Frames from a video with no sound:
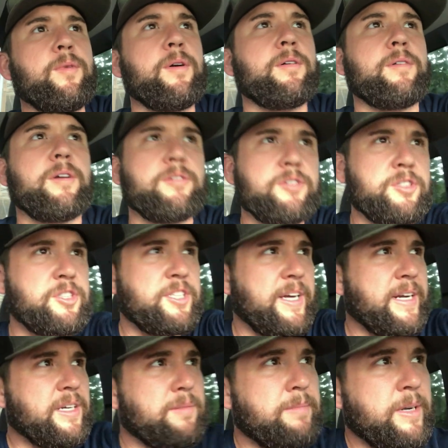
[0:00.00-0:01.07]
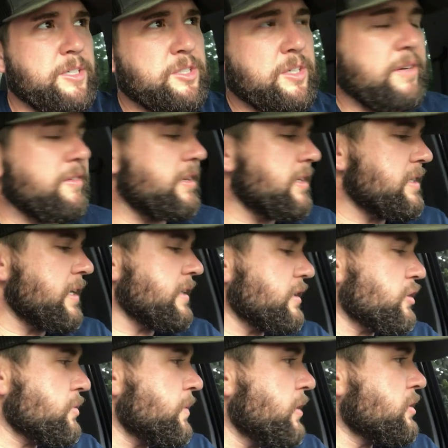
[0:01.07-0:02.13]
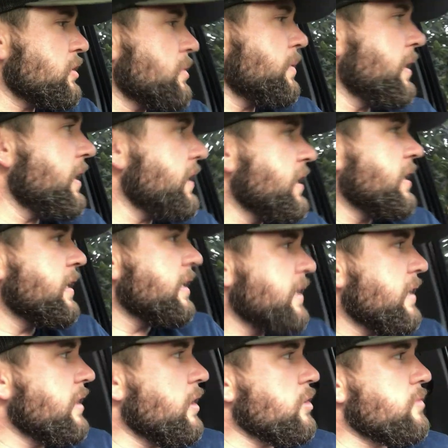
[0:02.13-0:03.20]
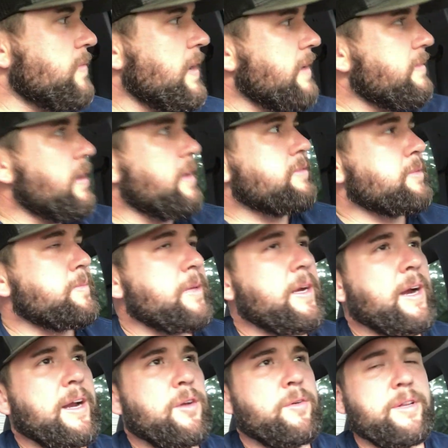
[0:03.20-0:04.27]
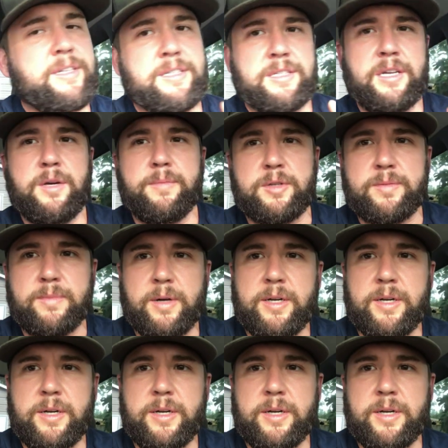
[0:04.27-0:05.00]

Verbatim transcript: We're gonna go just check them, make sure everything's like they're supposed to be. Those 5 hives up there, I don't get to see them as